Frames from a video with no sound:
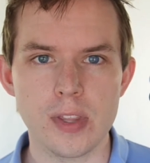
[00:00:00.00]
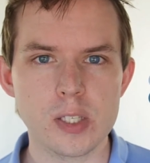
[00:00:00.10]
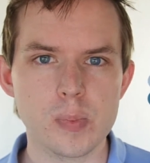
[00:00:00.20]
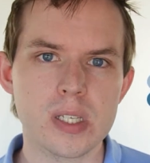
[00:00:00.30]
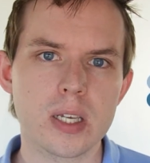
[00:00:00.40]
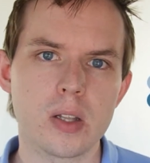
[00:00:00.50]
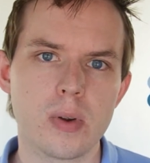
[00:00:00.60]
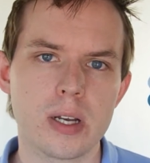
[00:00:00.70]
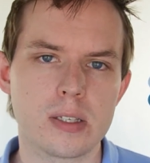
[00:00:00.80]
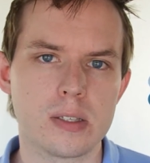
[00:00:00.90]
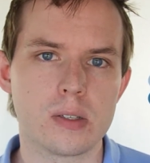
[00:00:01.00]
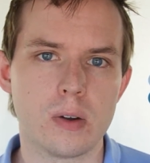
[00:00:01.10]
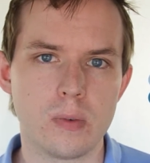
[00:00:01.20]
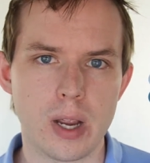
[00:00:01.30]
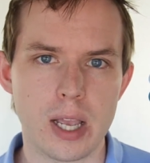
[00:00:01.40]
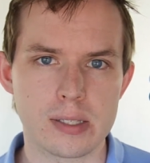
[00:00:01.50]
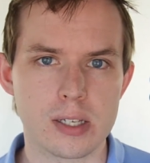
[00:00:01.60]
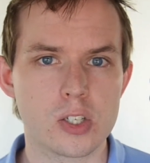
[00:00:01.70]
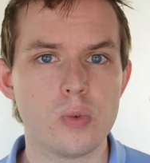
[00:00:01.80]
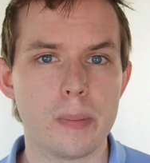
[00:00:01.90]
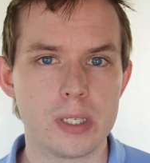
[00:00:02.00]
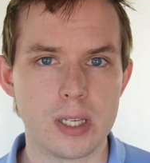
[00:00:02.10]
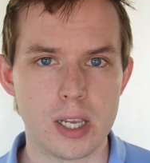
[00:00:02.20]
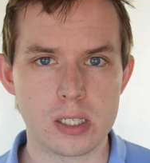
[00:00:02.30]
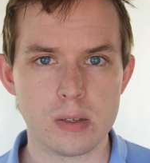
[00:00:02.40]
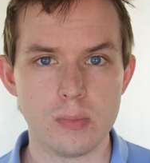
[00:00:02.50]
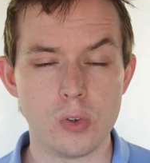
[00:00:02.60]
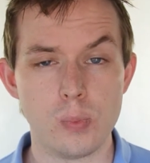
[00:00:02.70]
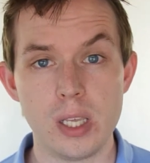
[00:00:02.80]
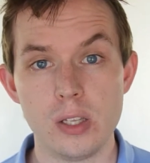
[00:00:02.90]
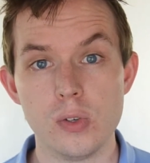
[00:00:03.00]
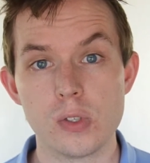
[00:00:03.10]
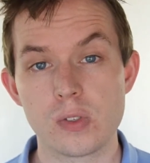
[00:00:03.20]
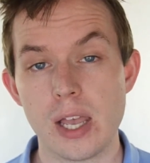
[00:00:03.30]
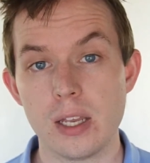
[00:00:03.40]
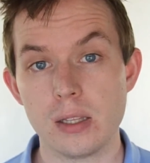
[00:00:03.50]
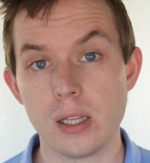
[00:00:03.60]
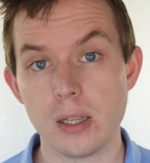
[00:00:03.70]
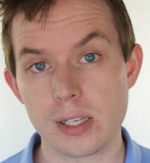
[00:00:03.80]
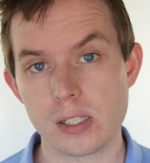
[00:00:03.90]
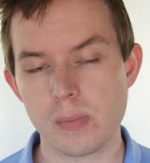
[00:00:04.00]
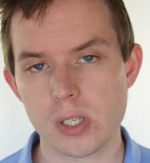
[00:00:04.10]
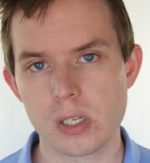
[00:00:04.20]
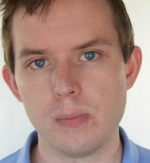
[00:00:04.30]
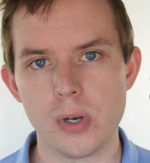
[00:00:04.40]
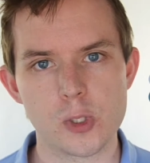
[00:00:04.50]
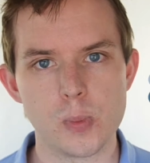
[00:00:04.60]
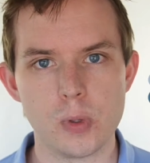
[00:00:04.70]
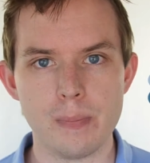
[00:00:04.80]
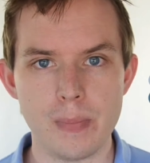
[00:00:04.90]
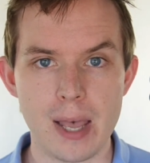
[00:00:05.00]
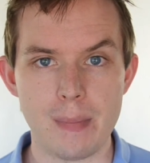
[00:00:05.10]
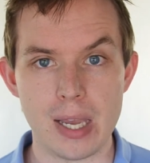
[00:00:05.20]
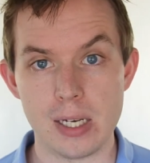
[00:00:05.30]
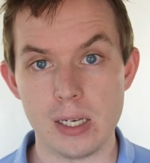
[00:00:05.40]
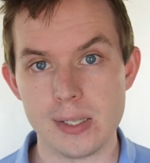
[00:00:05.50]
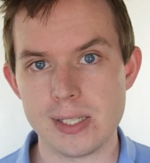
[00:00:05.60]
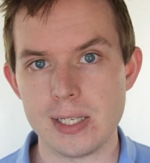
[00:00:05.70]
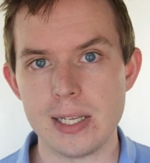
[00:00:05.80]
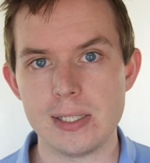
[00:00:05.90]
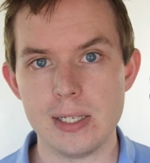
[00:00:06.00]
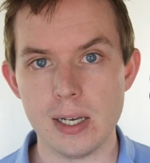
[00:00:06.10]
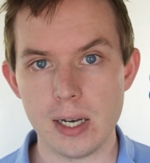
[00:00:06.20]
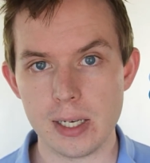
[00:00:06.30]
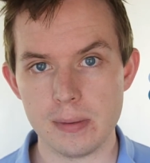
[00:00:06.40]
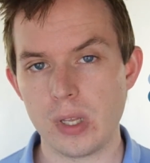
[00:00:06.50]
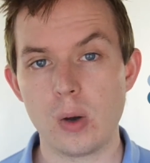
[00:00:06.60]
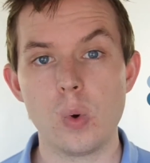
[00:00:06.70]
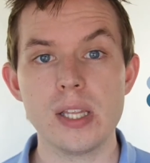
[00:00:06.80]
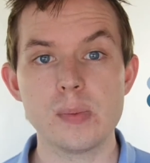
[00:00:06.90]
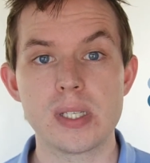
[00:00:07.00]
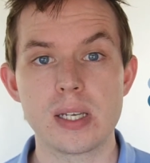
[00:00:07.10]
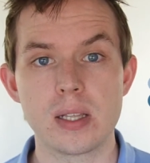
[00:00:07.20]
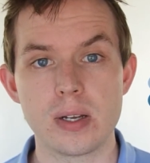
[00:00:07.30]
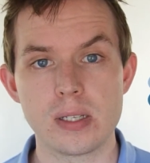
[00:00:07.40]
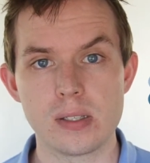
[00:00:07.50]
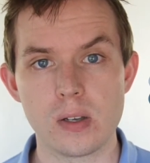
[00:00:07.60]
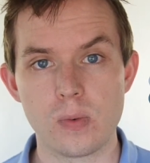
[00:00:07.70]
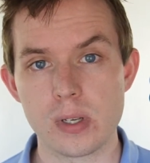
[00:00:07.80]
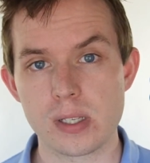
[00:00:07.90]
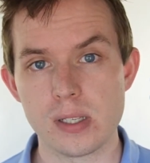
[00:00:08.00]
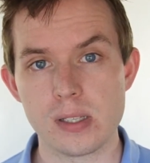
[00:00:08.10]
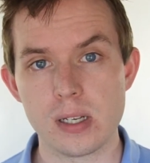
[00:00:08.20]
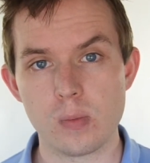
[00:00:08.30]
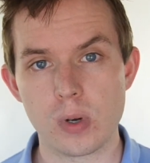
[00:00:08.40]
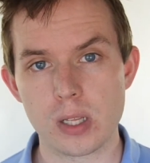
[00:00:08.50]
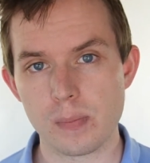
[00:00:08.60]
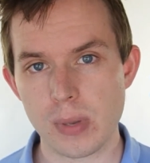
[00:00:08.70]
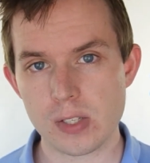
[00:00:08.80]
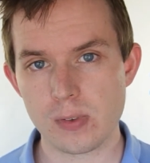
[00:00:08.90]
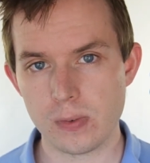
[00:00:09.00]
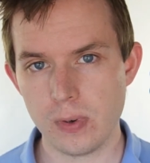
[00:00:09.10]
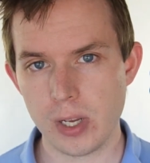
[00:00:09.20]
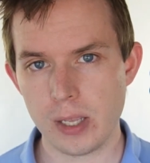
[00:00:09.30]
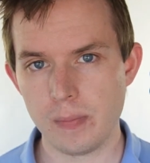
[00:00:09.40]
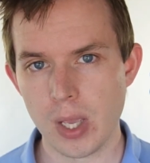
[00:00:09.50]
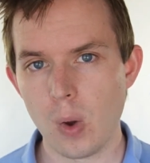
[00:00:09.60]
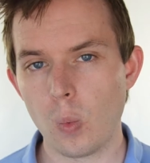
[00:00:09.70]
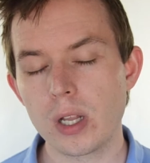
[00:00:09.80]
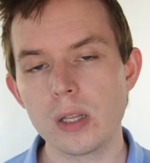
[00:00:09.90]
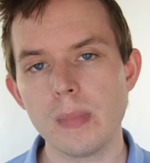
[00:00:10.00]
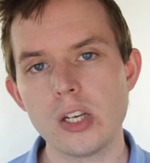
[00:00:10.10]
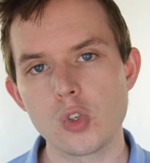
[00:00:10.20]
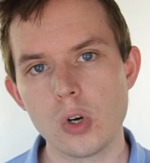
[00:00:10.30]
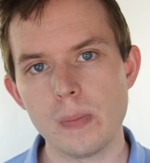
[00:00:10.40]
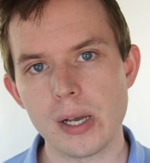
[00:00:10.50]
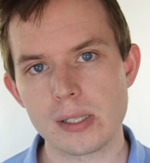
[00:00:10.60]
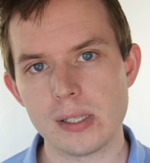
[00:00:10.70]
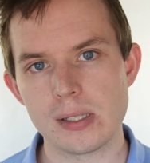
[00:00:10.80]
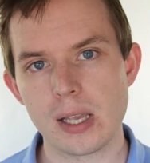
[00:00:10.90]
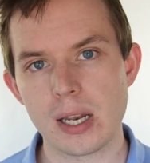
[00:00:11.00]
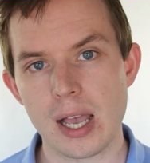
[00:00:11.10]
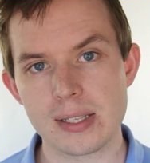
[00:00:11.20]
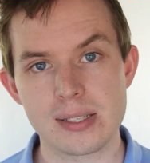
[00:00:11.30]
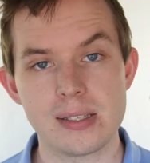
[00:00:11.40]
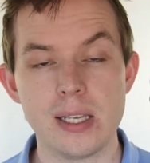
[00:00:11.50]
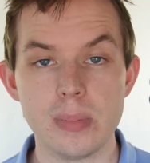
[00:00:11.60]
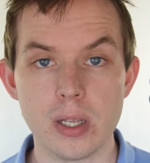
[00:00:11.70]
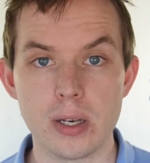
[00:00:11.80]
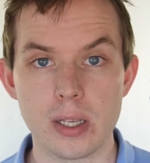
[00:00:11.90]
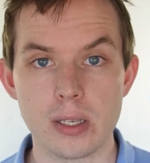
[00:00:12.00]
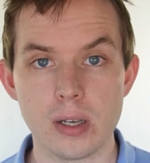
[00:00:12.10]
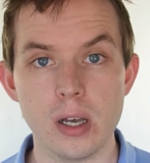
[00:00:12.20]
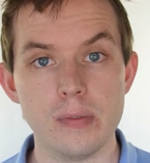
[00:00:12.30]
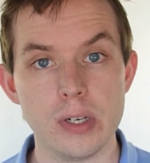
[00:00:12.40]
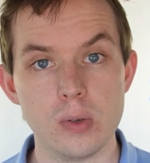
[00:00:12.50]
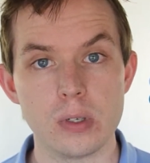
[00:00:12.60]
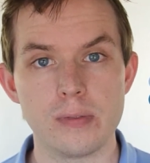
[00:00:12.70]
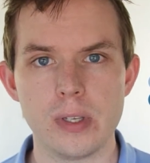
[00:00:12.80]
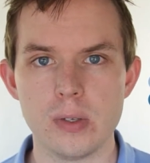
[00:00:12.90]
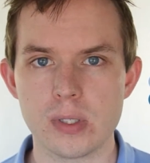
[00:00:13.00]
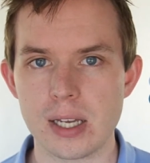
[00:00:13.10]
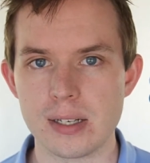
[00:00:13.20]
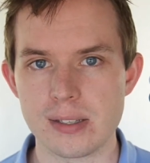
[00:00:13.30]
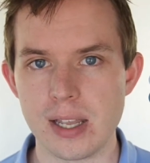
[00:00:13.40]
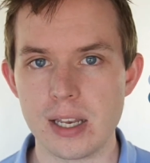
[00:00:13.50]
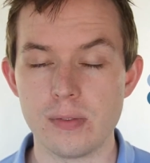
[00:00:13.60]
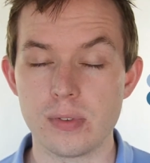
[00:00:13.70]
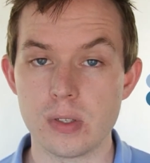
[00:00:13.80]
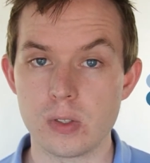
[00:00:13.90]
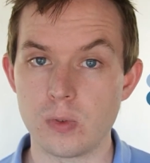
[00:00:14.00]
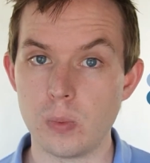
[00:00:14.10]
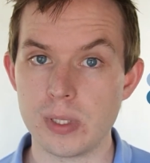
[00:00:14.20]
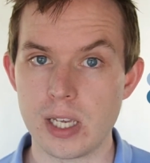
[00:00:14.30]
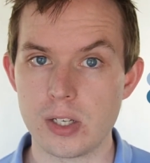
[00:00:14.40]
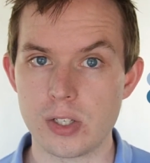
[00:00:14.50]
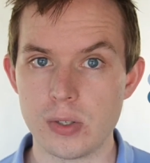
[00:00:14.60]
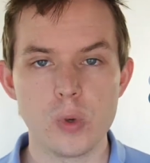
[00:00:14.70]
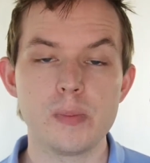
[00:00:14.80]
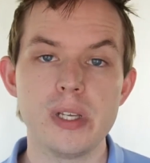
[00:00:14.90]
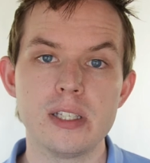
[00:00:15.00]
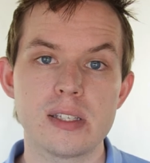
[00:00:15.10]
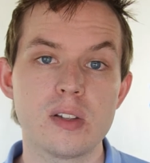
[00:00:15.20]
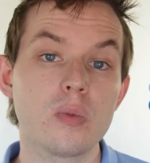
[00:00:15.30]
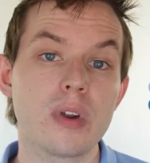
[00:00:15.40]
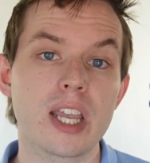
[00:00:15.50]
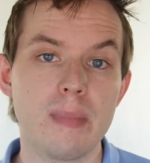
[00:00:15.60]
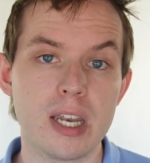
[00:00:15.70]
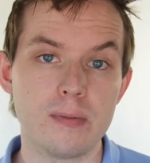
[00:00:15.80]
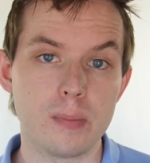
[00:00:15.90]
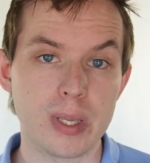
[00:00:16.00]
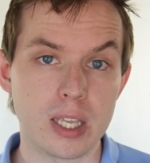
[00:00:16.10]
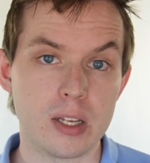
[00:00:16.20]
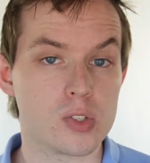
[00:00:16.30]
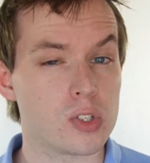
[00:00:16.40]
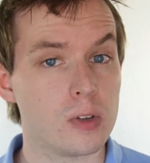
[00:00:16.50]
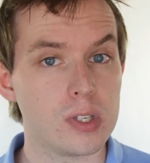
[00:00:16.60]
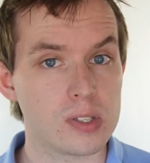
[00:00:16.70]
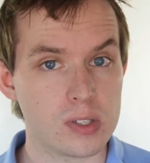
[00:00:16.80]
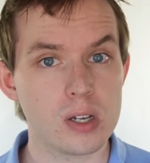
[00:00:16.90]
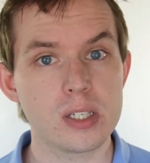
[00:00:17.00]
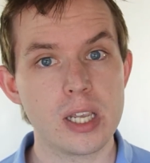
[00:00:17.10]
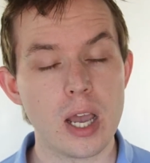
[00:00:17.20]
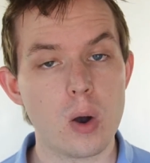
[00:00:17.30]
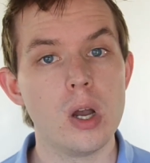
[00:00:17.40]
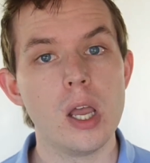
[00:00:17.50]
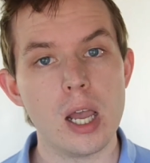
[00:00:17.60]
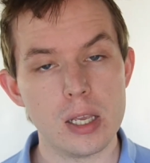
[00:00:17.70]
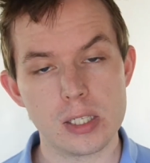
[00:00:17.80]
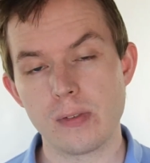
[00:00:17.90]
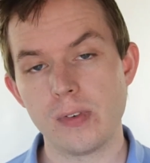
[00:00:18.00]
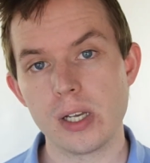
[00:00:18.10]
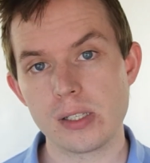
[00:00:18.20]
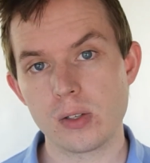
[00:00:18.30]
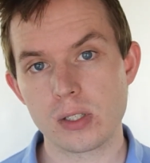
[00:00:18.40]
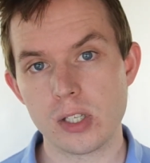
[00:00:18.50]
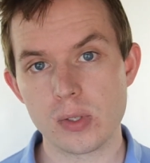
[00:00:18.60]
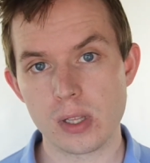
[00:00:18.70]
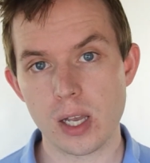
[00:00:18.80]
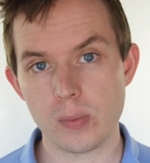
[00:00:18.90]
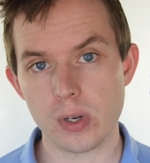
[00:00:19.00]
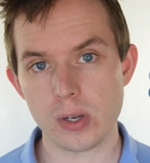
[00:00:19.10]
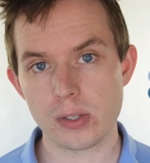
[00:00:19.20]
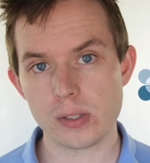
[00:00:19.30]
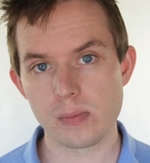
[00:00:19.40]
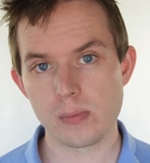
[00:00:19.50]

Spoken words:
This particular editing software has such a reputation for being used to edit the likes of Mission Impossible and Batman in 1989. Now while this particular editing software is considered one of the best for free, one of the main drawbacks is that it has a steep learning curve in order for you to understand it to its full potential. Which means it's not recommended for beginners, so if you're starting out, it's advised not to use Lightworks.